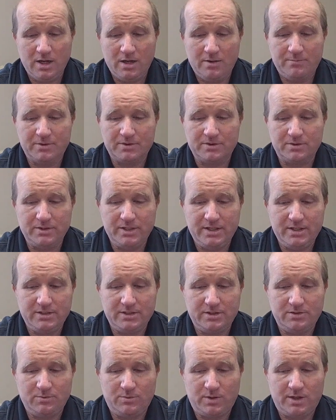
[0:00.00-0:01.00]
But the league
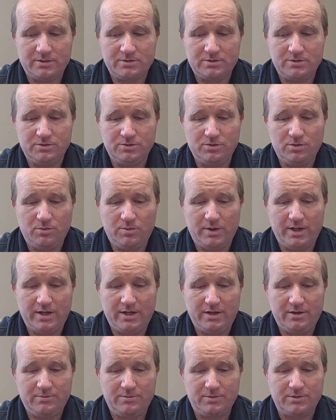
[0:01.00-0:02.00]
didn't want to do away
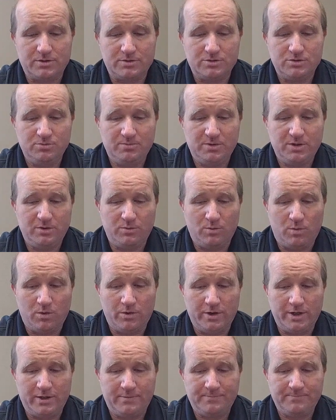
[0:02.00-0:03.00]
with the two minute
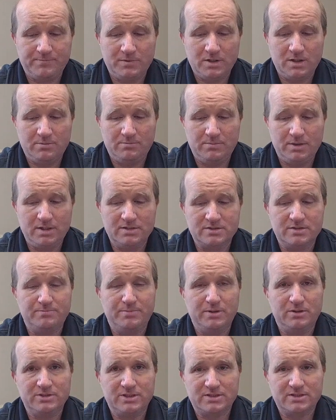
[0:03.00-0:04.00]
warning because it
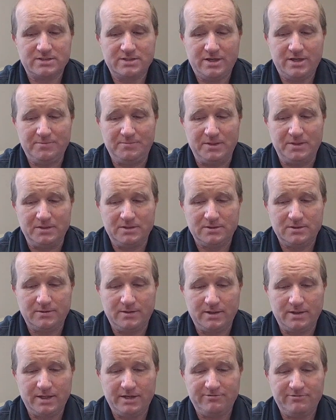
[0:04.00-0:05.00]
built excitement
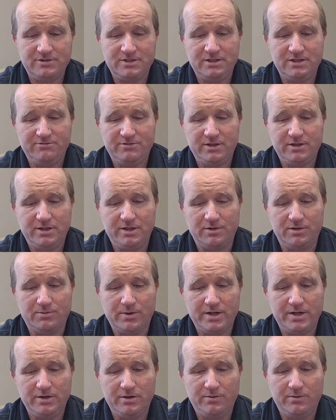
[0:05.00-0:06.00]
and gave TV and
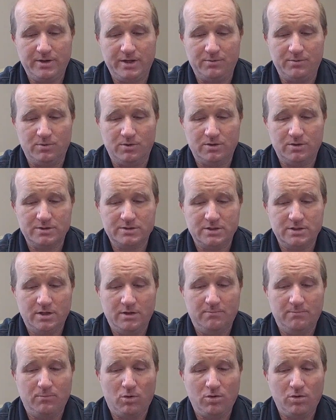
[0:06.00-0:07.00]
radio networks
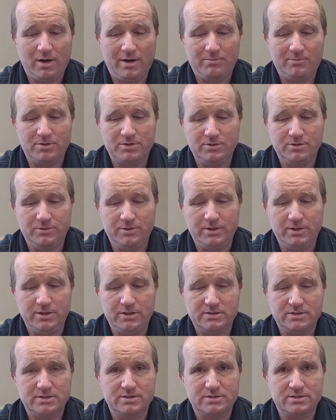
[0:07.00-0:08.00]
more
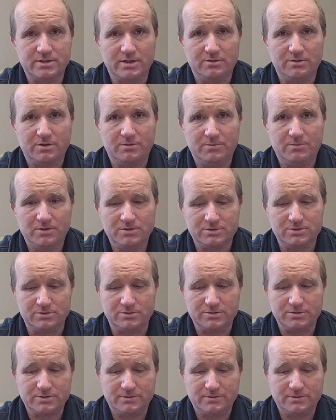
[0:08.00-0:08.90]
opportunities to sell commercials.